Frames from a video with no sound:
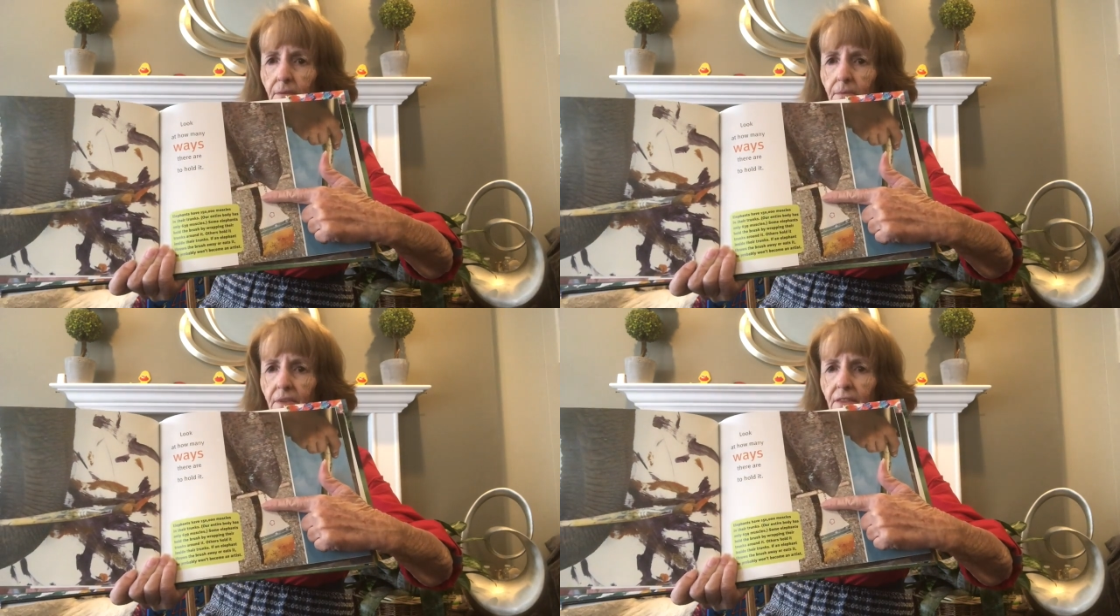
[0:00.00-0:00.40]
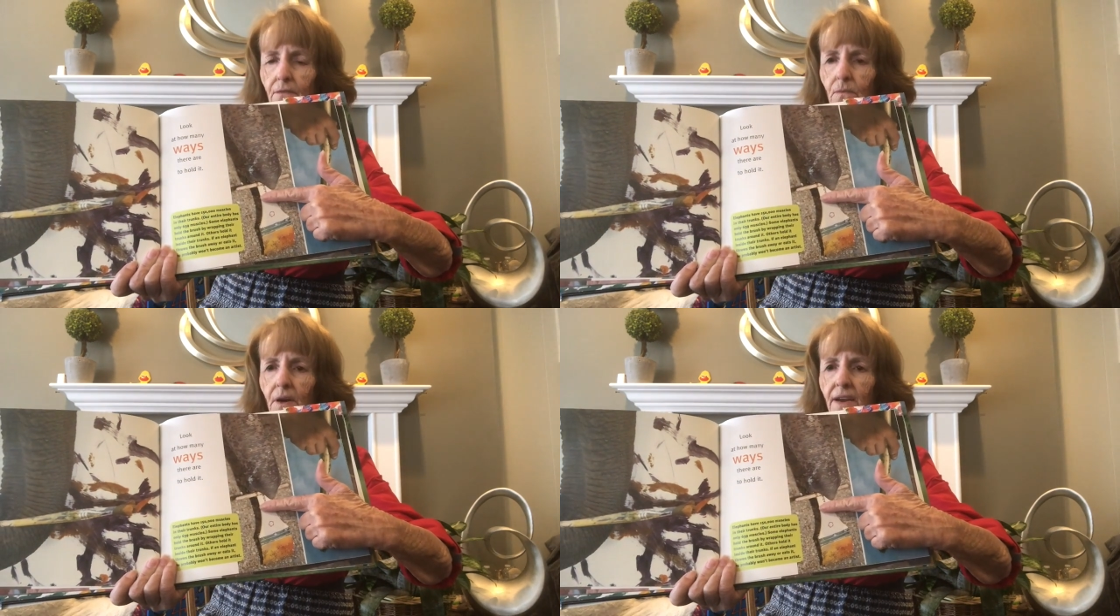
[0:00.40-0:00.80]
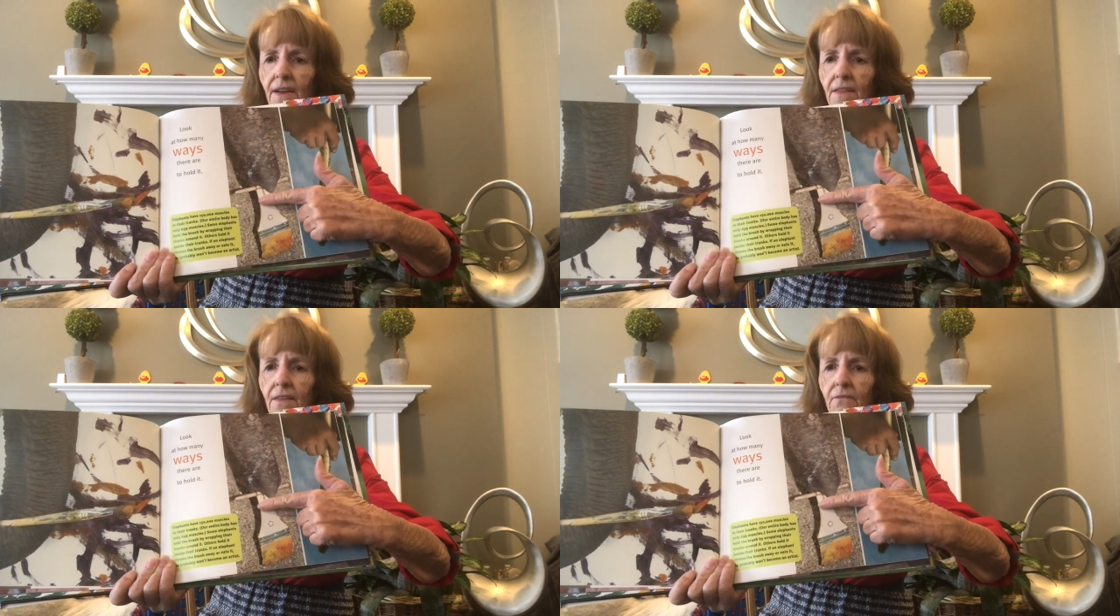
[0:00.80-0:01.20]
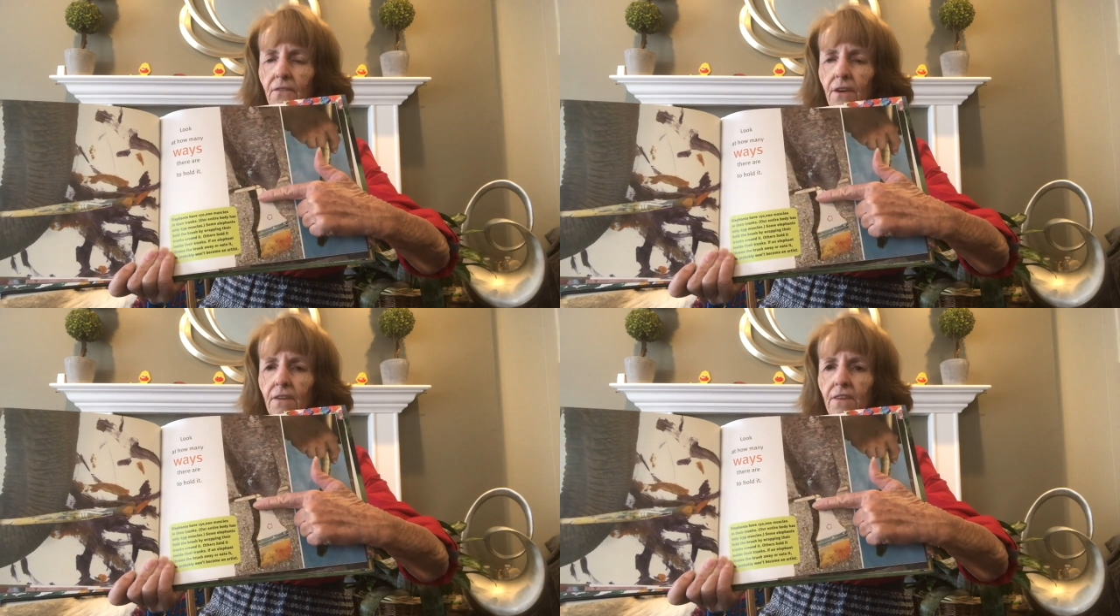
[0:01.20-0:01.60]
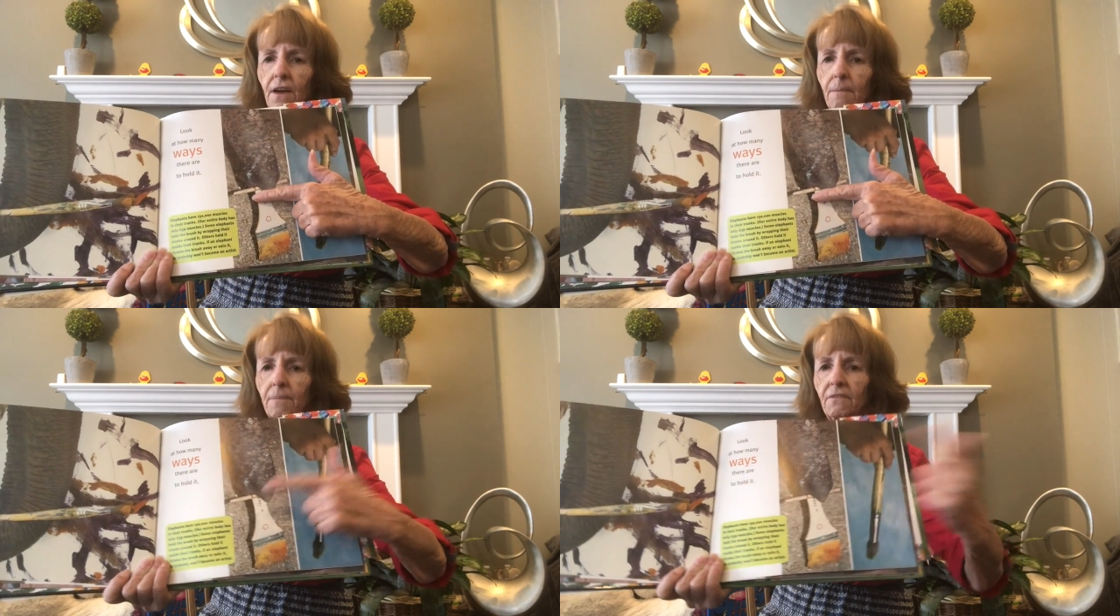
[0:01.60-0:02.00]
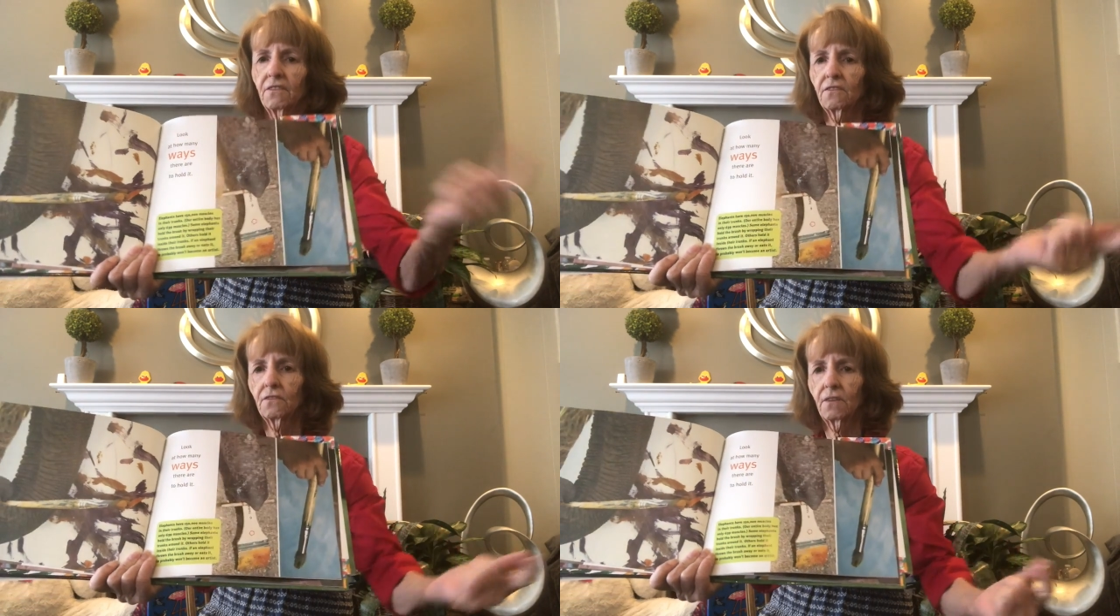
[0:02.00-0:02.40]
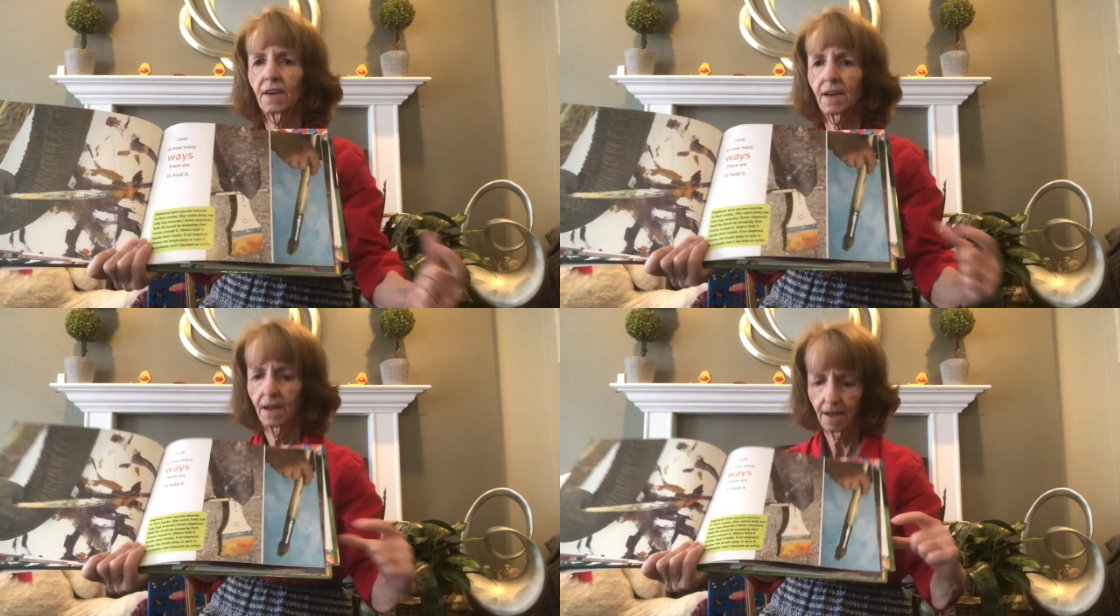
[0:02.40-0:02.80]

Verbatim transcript: with it right in the top of his trunk.